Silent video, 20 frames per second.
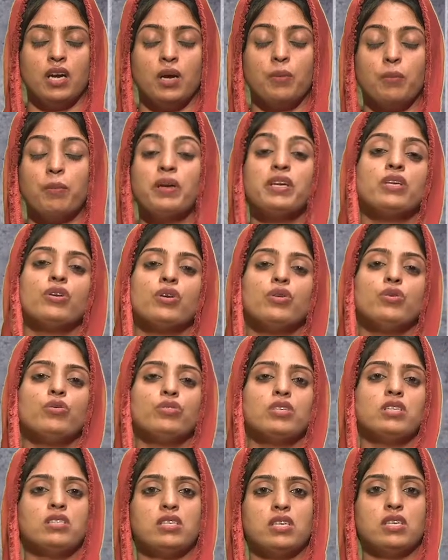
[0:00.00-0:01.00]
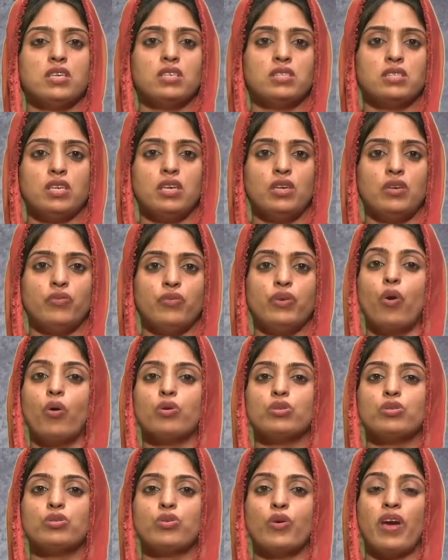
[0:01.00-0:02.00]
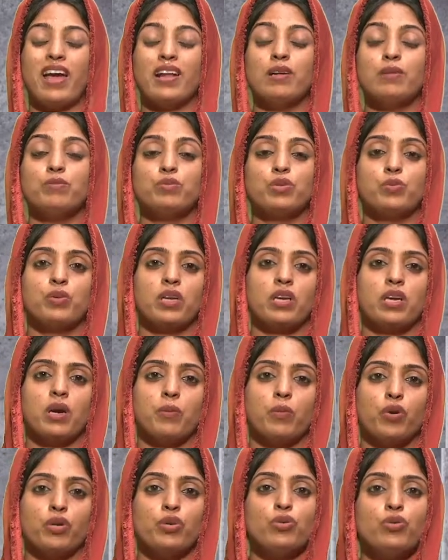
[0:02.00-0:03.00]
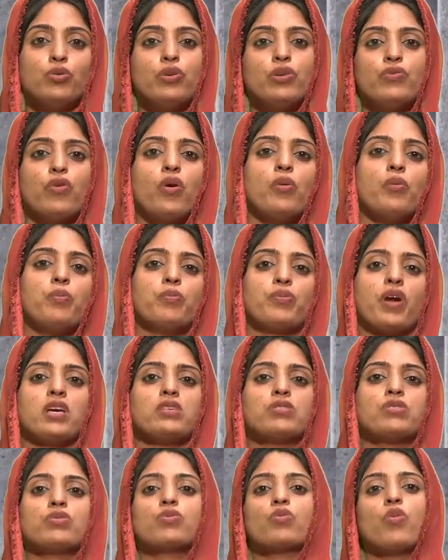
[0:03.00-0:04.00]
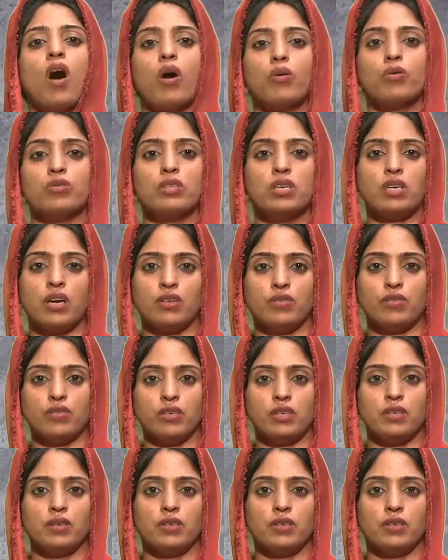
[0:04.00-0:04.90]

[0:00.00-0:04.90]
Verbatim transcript: By introducing GST, we also help to bring about uniform price throughout the country